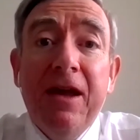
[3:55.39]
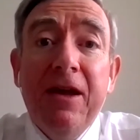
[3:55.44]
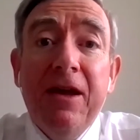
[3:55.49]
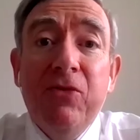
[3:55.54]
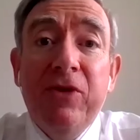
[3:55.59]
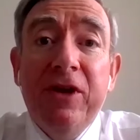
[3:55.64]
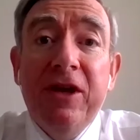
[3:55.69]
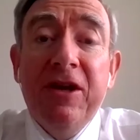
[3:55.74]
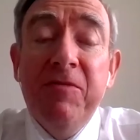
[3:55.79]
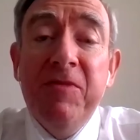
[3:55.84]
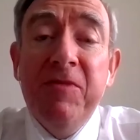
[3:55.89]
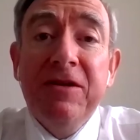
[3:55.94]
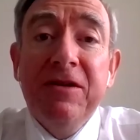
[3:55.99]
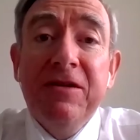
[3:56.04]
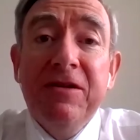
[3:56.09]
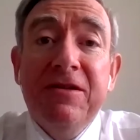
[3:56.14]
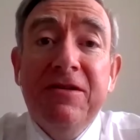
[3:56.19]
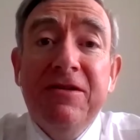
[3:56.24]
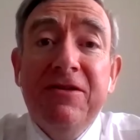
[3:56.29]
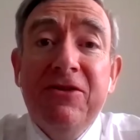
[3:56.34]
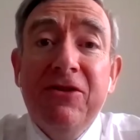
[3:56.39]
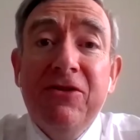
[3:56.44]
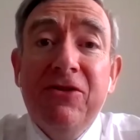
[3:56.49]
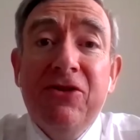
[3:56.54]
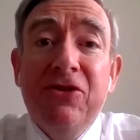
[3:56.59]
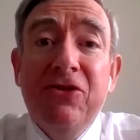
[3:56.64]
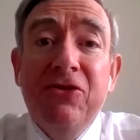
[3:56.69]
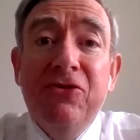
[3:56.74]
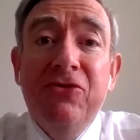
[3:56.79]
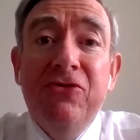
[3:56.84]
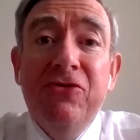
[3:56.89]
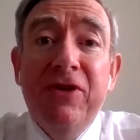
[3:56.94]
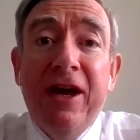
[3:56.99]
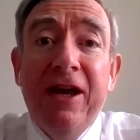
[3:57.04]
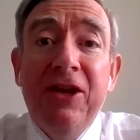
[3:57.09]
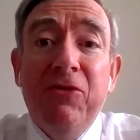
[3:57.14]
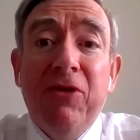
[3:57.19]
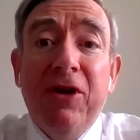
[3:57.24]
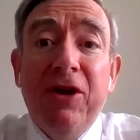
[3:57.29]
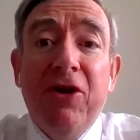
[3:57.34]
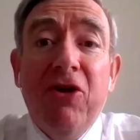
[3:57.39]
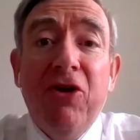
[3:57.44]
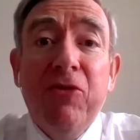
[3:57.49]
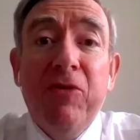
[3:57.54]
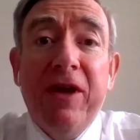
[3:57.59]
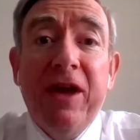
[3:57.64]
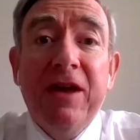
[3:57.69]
we committed to NUI Galway